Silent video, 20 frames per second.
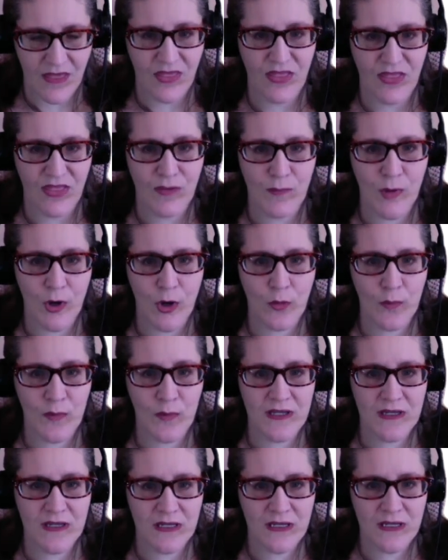The
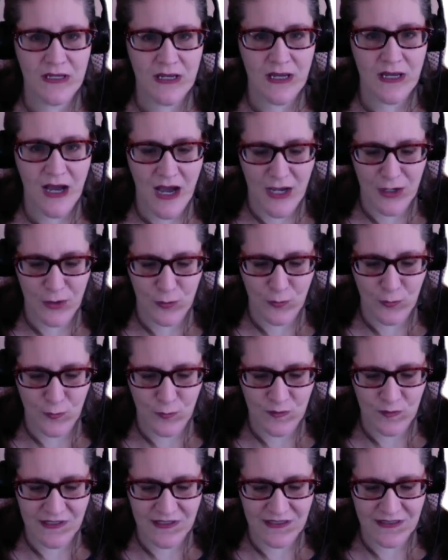moment I
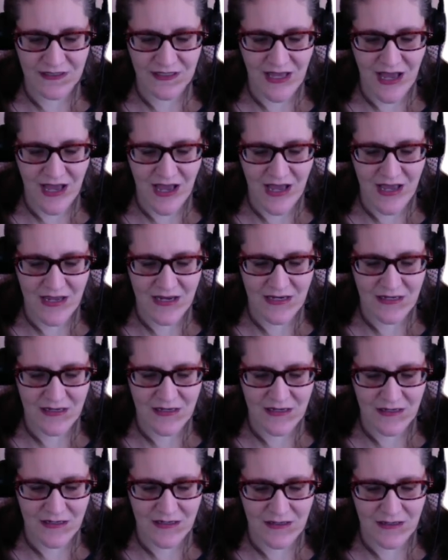realign
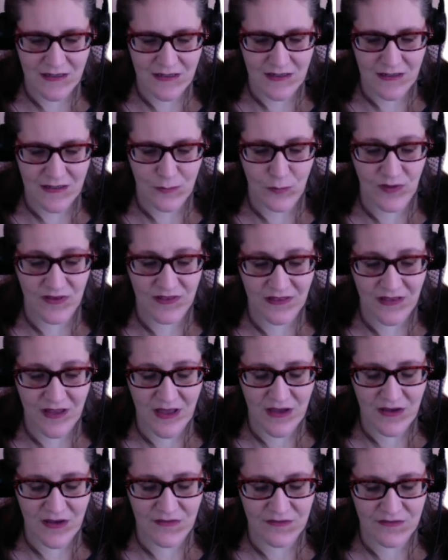with
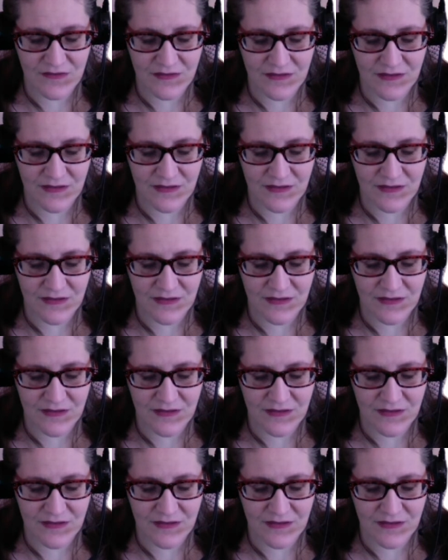love,